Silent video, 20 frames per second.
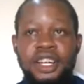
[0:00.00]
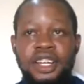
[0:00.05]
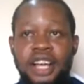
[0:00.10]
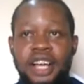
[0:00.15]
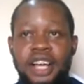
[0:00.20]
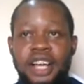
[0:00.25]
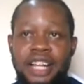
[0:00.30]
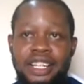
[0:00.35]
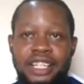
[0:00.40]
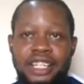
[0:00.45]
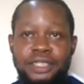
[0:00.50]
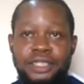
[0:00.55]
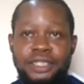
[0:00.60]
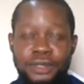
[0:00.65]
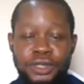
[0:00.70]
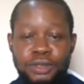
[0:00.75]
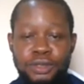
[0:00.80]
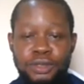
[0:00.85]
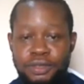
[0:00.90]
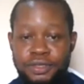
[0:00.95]
and I know some
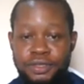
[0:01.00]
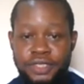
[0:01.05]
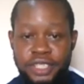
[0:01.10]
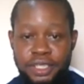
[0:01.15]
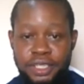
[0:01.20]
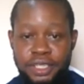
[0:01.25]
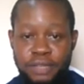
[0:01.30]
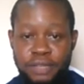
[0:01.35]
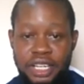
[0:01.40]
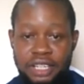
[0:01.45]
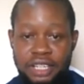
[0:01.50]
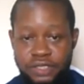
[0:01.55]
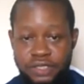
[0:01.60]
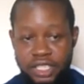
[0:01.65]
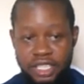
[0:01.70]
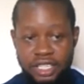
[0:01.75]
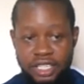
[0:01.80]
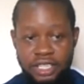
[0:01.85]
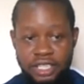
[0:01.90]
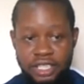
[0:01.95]
of them have
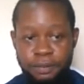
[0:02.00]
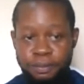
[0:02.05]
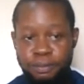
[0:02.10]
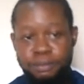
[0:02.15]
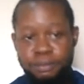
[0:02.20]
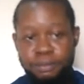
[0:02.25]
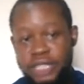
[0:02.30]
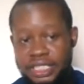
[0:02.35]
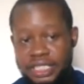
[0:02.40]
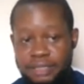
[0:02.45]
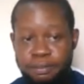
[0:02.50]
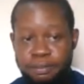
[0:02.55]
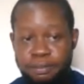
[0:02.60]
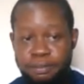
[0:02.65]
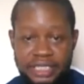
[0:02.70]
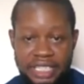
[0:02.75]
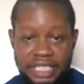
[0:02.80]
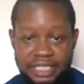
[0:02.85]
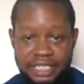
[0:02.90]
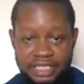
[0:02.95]
their
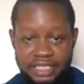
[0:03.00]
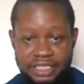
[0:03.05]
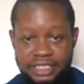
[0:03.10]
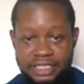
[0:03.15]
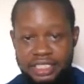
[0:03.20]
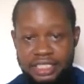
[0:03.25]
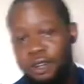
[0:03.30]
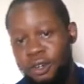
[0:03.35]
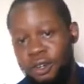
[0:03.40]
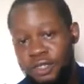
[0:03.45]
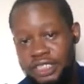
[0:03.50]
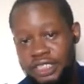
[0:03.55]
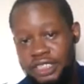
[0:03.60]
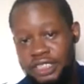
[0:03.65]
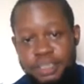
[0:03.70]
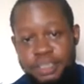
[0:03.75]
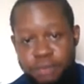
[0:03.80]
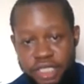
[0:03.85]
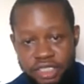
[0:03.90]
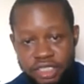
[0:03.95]
metadata or the
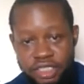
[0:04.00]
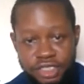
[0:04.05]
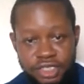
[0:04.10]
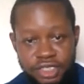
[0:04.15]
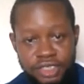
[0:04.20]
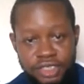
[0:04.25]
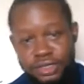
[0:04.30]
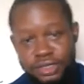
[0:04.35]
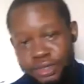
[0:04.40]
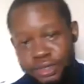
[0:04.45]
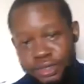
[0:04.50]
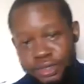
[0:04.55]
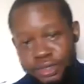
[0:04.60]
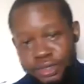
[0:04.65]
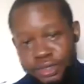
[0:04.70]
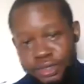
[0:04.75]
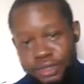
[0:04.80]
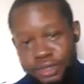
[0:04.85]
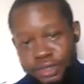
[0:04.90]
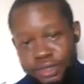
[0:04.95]
images stored
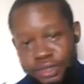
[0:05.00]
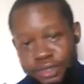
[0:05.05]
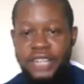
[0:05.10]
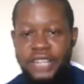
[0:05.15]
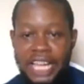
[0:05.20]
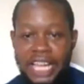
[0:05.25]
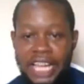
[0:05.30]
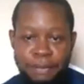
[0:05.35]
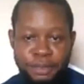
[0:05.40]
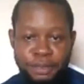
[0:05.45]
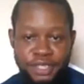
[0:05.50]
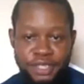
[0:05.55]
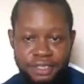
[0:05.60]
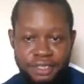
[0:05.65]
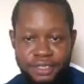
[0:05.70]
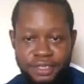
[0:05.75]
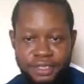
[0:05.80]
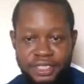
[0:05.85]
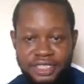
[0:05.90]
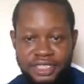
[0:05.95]
on
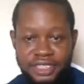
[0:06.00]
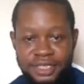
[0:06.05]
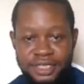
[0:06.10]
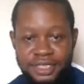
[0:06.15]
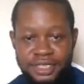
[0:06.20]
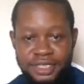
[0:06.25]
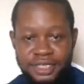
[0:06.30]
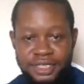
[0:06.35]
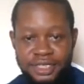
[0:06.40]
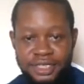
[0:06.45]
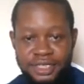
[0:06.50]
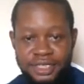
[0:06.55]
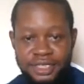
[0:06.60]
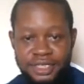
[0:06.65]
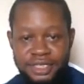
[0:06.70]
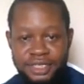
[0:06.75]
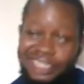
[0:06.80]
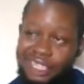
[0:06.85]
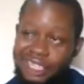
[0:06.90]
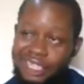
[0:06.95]
IPFS. So
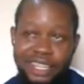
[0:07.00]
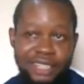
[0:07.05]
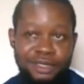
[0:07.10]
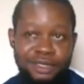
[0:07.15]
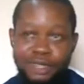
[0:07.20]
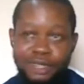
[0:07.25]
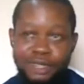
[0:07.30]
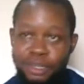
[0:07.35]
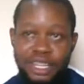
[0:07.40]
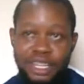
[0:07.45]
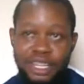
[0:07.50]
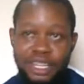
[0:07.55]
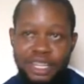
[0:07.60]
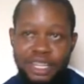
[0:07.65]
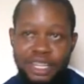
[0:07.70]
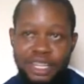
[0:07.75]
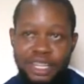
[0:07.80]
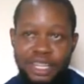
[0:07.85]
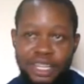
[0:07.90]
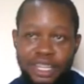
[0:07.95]
that's how I know about.
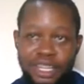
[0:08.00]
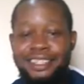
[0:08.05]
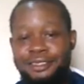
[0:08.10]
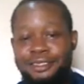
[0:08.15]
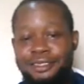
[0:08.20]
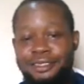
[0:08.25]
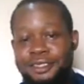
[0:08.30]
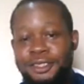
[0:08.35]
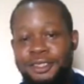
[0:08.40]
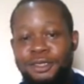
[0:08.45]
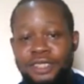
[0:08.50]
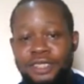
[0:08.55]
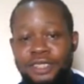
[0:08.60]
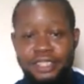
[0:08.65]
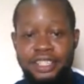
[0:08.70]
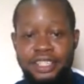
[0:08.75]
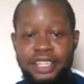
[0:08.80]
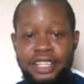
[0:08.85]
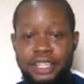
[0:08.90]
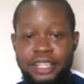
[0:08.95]
That's like the only
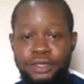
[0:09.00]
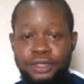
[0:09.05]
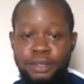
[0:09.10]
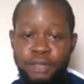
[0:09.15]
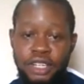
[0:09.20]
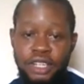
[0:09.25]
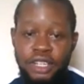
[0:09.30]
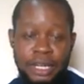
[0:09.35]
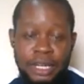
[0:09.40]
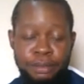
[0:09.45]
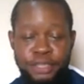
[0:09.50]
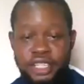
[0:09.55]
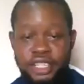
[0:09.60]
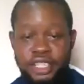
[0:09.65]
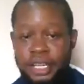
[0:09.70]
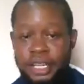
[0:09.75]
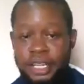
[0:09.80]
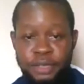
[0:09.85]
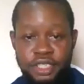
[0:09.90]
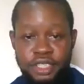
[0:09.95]
thing I knew about
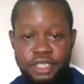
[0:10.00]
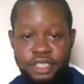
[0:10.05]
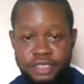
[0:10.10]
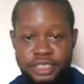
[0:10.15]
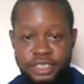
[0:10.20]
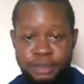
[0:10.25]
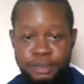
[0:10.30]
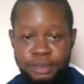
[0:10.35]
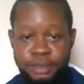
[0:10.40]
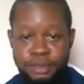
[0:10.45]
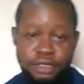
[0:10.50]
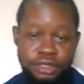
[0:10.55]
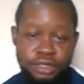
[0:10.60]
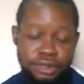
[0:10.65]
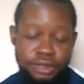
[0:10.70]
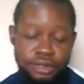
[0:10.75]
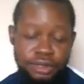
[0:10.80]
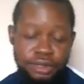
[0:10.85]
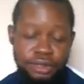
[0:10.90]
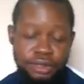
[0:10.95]
IPFS before
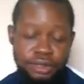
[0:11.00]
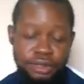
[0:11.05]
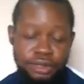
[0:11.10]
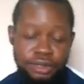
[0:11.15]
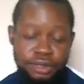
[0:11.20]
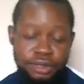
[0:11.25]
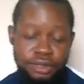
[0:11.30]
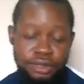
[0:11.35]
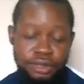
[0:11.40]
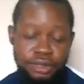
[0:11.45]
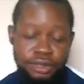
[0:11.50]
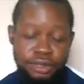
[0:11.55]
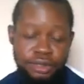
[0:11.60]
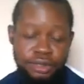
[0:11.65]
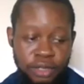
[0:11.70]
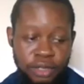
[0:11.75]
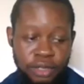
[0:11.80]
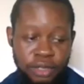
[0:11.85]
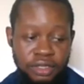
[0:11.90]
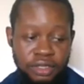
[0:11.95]
Sonia talked to me
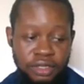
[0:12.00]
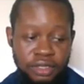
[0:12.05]
about